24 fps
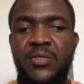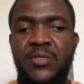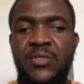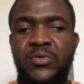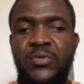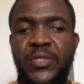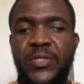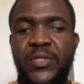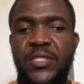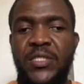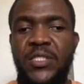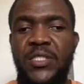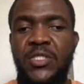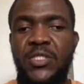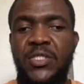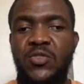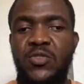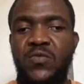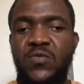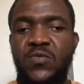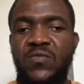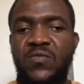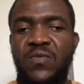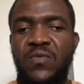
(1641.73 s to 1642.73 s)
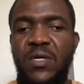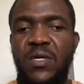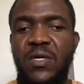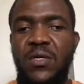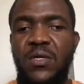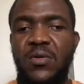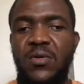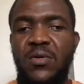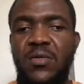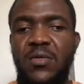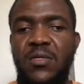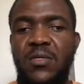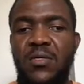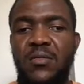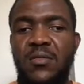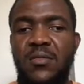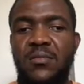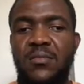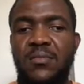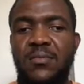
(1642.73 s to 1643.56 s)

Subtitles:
Create a new file called